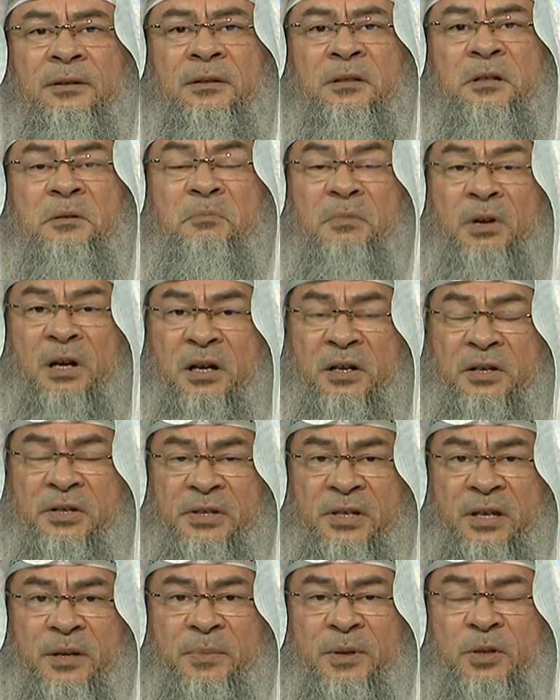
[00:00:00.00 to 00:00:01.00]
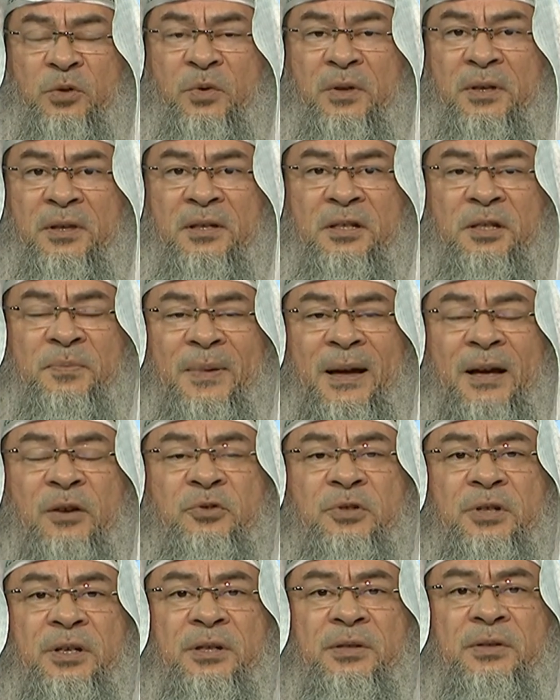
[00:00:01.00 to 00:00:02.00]
mercy between the
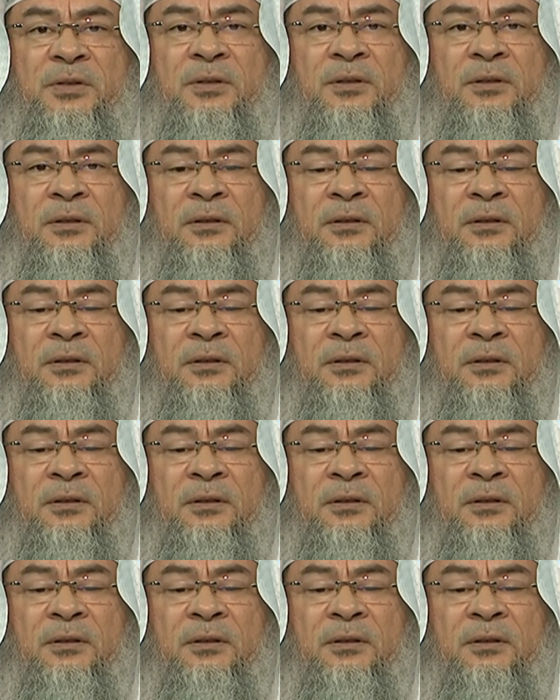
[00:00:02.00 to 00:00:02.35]
spouses,